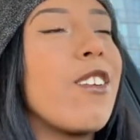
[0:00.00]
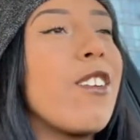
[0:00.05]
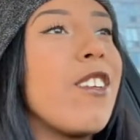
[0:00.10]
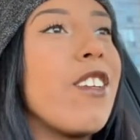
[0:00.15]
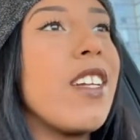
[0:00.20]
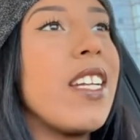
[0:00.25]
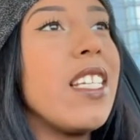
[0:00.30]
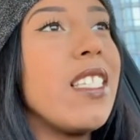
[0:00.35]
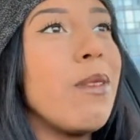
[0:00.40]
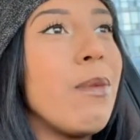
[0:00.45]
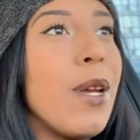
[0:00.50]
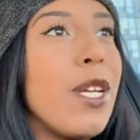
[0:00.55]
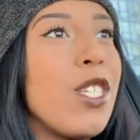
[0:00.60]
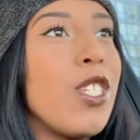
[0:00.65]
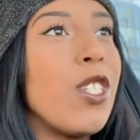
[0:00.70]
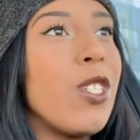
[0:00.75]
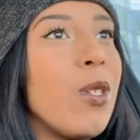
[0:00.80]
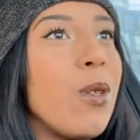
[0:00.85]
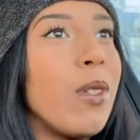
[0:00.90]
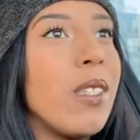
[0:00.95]
crease my
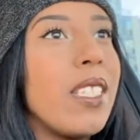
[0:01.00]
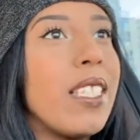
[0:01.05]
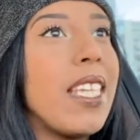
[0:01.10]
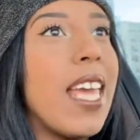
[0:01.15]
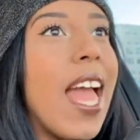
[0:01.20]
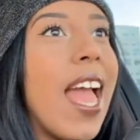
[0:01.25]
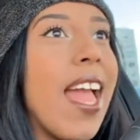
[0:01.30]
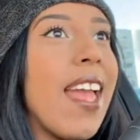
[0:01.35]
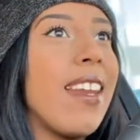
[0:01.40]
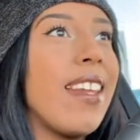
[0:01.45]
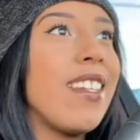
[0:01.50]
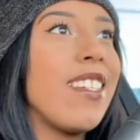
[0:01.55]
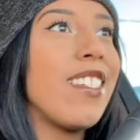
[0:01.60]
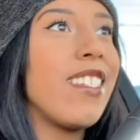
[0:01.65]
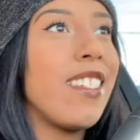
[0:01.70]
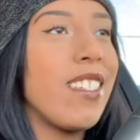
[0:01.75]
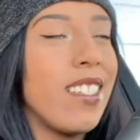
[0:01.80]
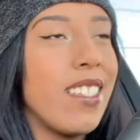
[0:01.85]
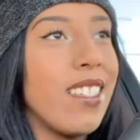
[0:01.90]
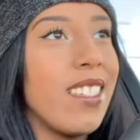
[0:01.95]
shoe 10
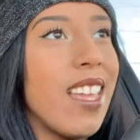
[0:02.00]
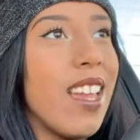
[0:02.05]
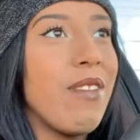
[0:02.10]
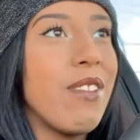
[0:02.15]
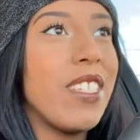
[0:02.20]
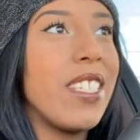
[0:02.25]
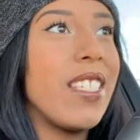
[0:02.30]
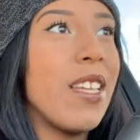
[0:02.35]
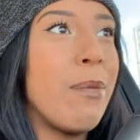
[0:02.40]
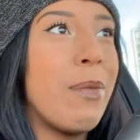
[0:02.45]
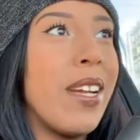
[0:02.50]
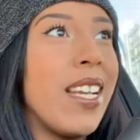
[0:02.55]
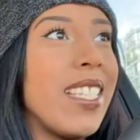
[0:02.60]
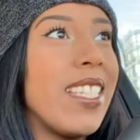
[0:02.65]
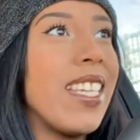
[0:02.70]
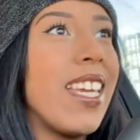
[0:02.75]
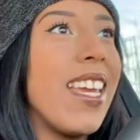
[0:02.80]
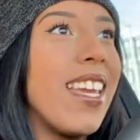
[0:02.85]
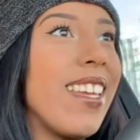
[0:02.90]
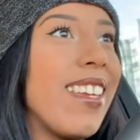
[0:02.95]
inches every step I
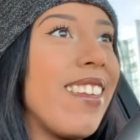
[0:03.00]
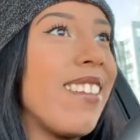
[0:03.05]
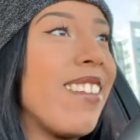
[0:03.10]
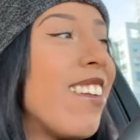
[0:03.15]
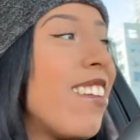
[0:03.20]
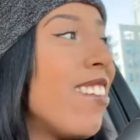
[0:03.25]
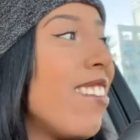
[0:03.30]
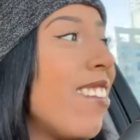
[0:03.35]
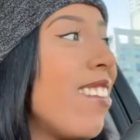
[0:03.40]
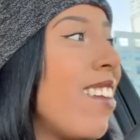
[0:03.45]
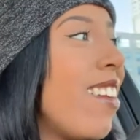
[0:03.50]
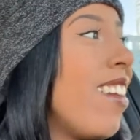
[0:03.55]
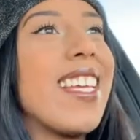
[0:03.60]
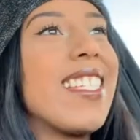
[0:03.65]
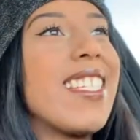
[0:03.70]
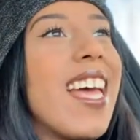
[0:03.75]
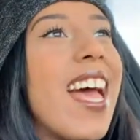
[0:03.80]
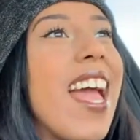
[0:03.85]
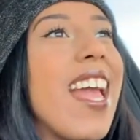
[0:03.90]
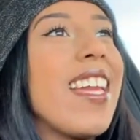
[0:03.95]
take, you know?
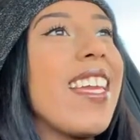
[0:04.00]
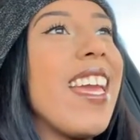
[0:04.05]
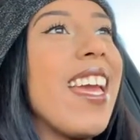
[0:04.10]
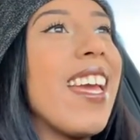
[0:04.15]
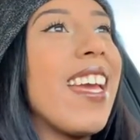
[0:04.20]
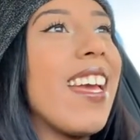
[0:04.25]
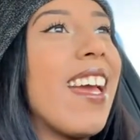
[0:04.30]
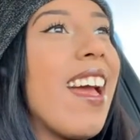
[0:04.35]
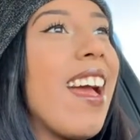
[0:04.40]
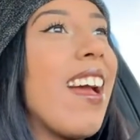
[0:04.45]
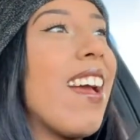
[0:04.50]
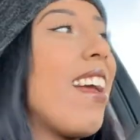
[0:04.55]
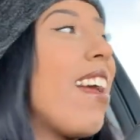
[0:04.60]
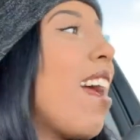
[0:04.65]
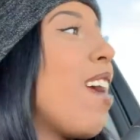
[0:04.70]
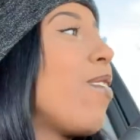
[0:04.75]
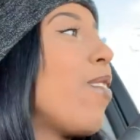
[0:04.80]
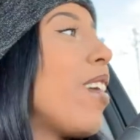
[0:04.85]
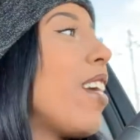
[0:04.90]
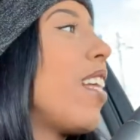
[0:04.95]
Because I get
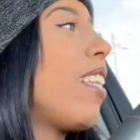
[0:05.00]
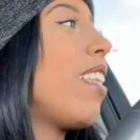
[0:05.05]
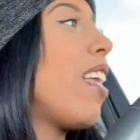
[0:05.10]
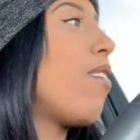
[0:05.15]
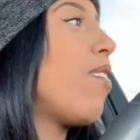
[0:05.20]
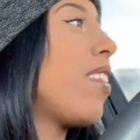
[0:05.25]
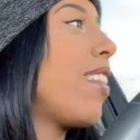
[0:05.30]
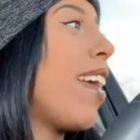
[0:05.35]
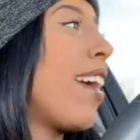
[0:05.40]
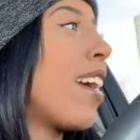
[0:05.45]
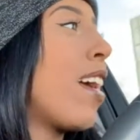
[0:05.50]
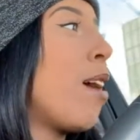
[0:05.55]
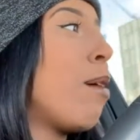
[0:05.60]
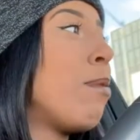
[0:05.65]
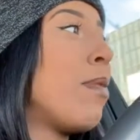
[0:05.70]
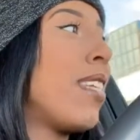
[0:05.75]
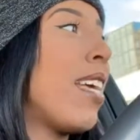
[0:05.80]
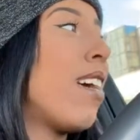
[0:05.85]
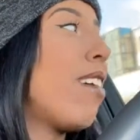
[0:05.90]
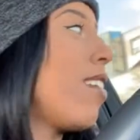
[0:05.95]
every 11 that
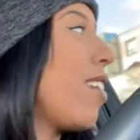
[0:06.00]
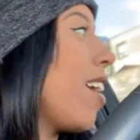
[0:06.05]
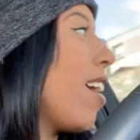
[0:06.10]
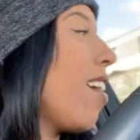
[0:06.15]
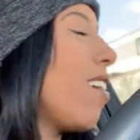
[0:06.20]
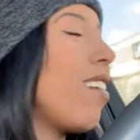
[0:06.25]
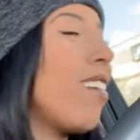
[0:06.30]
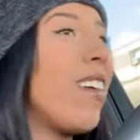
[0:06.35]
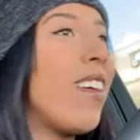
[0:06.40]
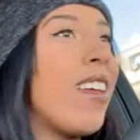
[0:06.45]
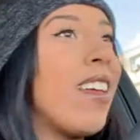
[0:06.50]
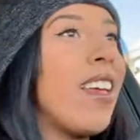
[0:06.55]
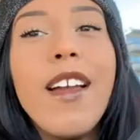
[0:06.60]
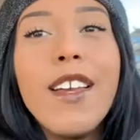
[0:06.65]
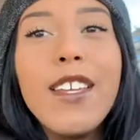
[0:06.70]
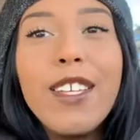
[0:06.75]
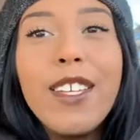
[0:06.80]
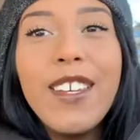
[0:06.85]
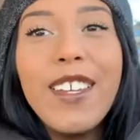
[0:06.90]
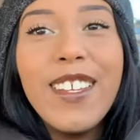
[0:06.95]
comes out now.
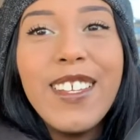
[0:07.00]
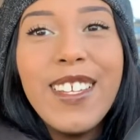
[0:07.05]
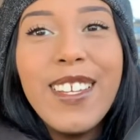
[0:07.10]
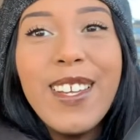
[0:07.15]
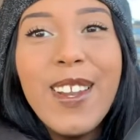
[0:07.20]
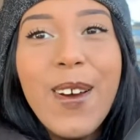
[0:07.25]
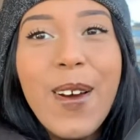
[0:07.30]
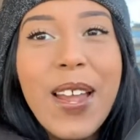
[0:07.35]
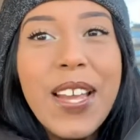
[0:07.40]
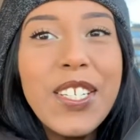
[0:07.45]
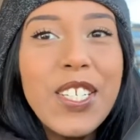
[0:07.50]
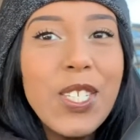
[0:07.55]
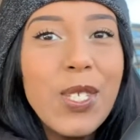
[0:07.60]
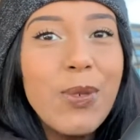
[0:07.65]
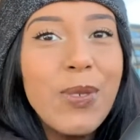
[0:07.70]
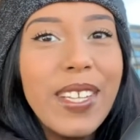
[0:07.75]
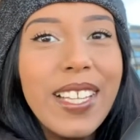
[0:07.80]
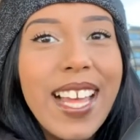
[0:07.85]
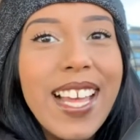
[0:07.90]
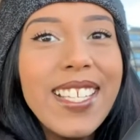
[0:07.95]
You know what I
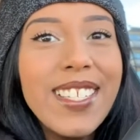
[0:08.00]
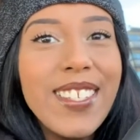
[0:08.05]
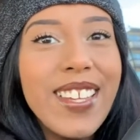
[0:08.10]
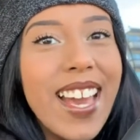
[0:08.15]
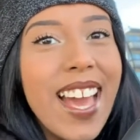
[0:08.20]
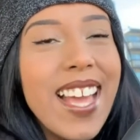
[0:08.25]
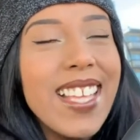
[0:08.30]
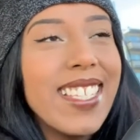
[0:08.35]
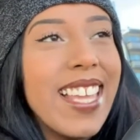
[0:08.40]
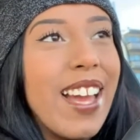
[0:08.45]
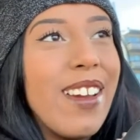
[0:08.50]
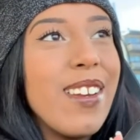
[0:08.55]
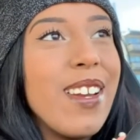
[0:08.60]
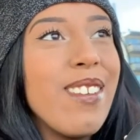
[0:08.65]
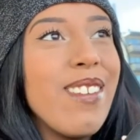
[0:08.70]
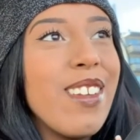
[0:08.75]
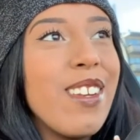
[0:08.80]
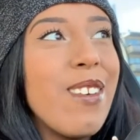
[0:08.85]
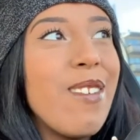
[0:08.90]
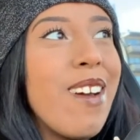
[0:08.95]
just realized, you guys? I don't
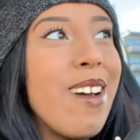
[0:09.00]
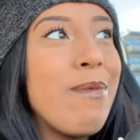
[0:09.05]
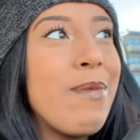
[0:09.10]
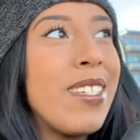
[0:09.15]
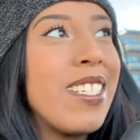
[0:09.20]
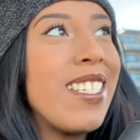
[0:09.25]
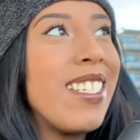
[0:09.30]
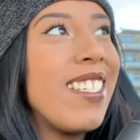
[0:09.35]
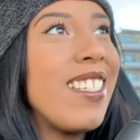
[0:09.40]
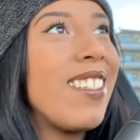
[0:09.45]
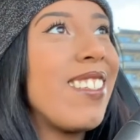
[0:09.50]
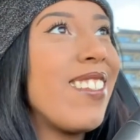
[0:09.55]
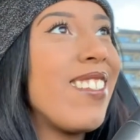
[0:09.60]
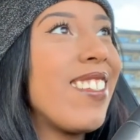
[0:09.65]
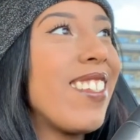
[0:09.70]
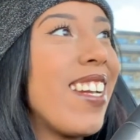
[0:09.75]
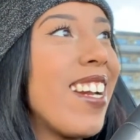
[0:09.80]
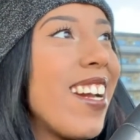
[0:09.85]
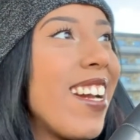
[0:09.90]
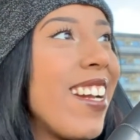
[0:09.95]
even know how much these
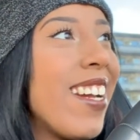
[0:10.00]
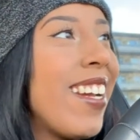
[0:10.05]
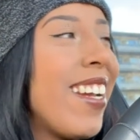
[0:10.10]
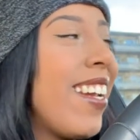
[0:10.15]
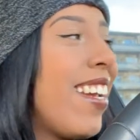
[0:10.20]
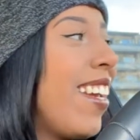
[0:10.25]
shoes are.